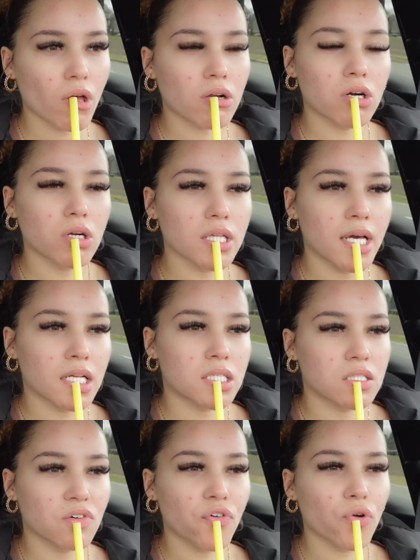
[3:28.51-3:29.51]
currently headed
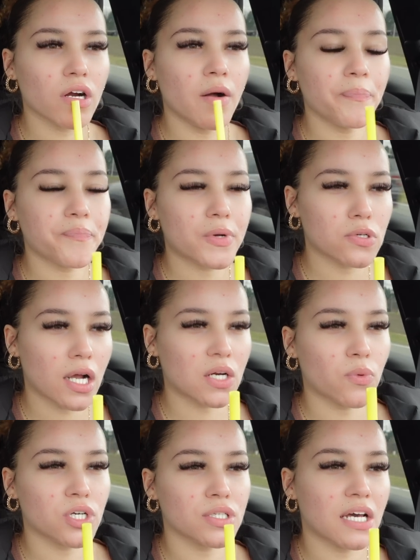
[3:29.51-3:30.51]
to Sephora so I can
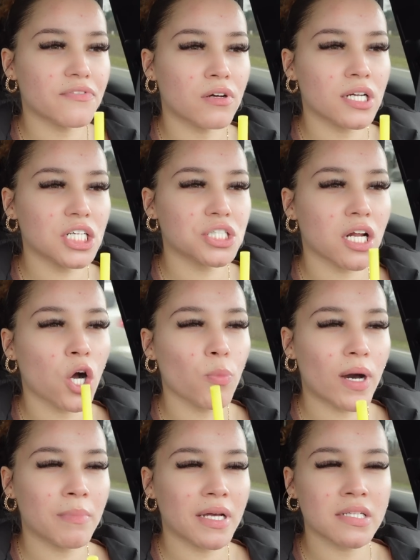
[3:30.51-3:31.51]
return that foundation. I hope
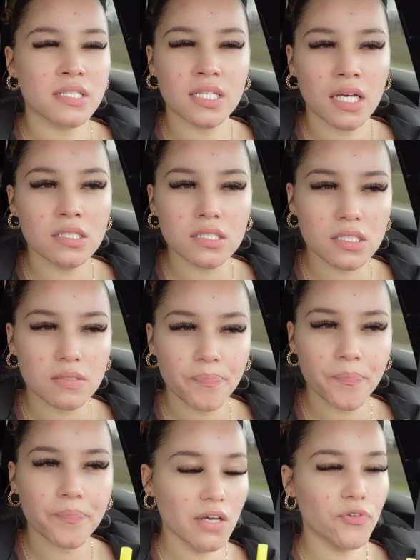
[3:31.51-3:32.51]
I made sense.
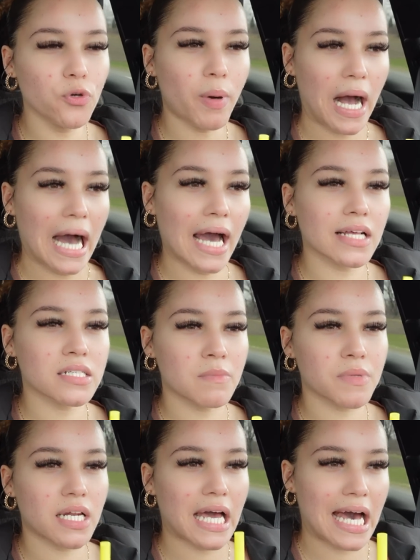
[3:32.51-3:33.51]
If you buy
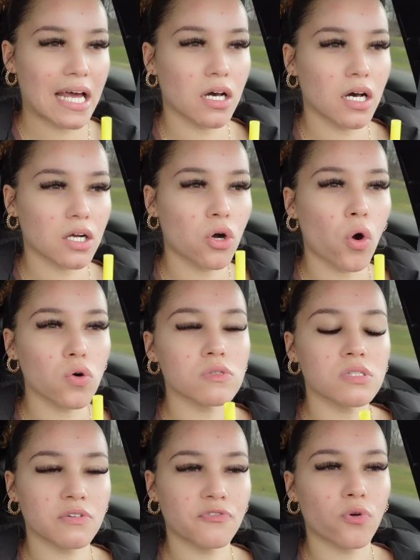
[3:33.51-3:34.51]
something at a Kohl's
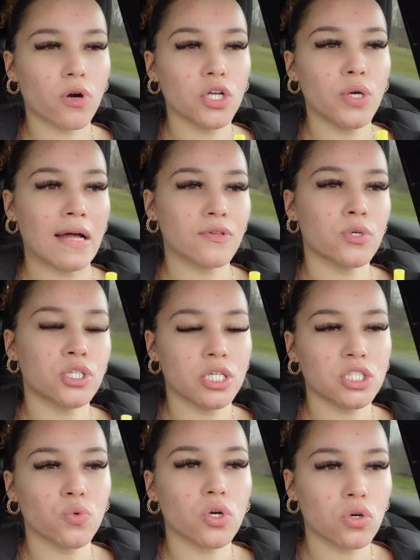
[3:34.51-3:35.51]
Sephora, you have to return
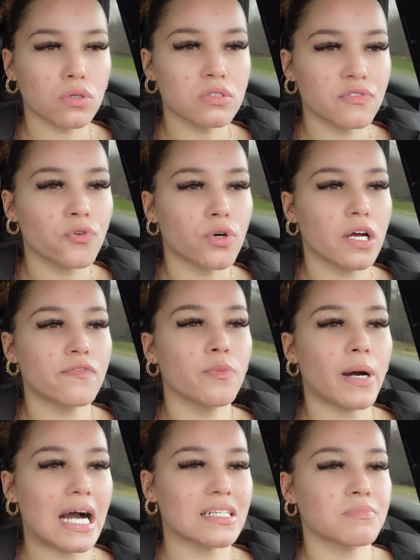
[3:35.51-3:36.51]
it to a Kohl's Sephora. If you
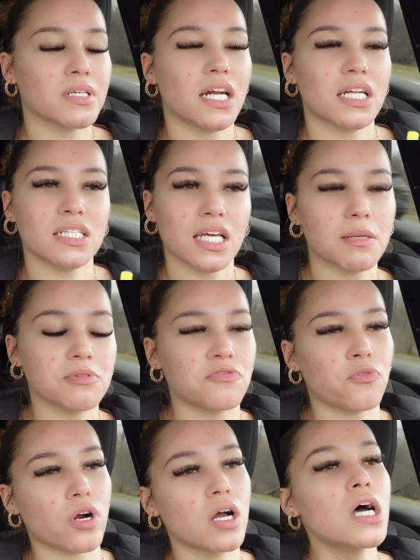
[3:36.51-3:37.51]
buy something at a stand-up
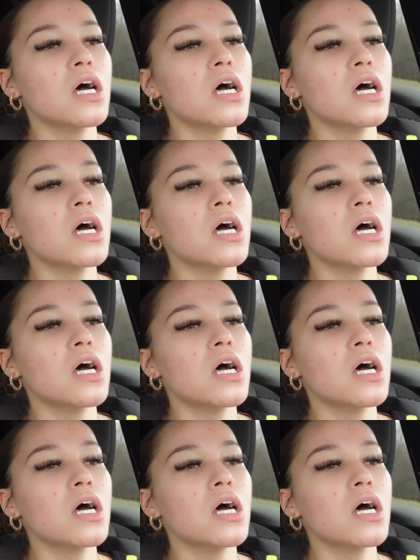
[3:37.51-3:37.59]
Sephora,